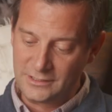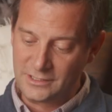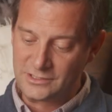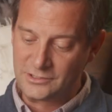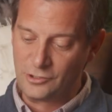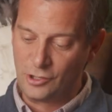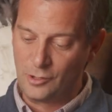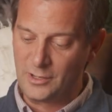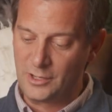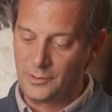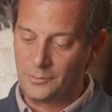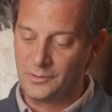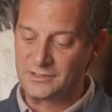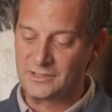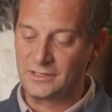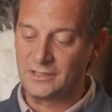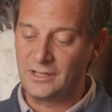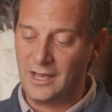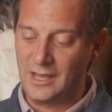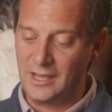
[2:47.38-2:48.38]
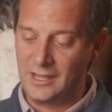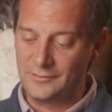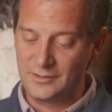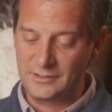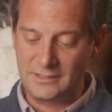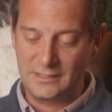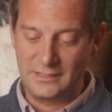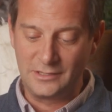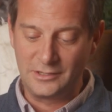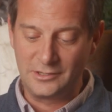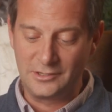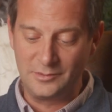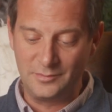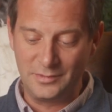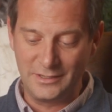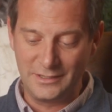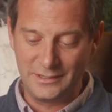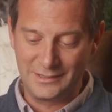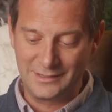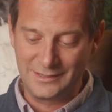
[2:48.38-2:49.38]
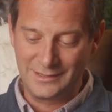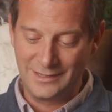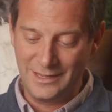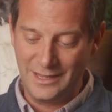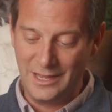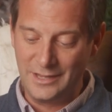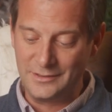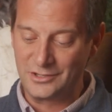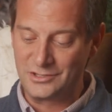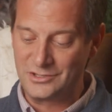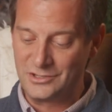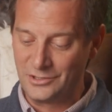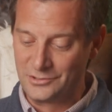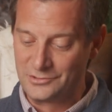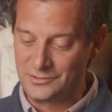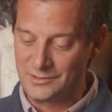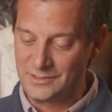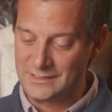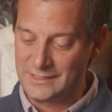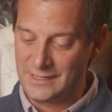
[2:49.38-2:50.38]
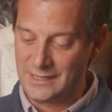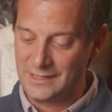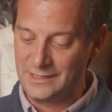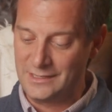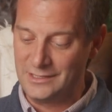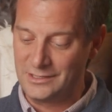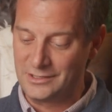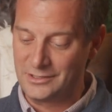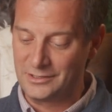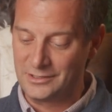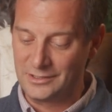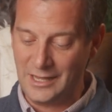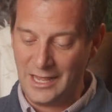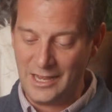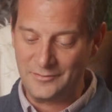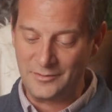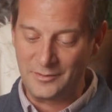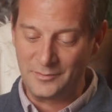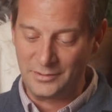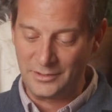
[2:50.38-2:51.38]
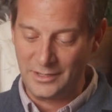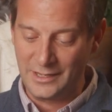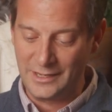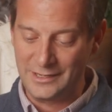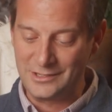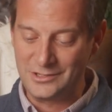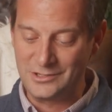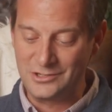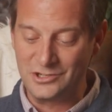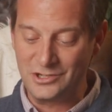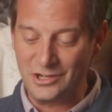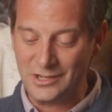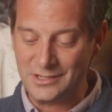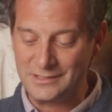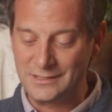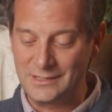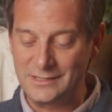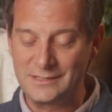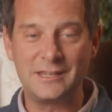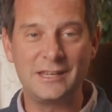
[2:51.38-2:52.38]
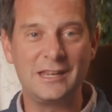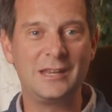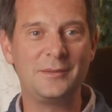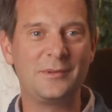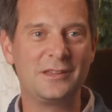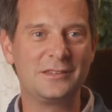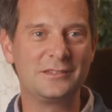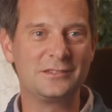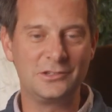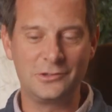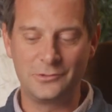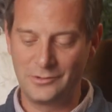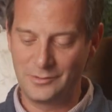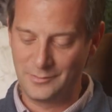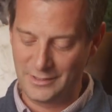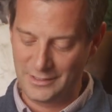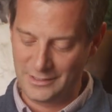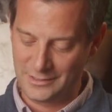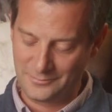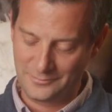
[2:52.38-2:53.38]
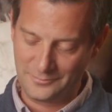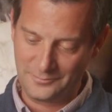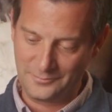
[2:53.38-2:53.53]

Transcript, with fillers: the Snowman was alive as he could be, and the children say he could laugh and play just the same as you and me.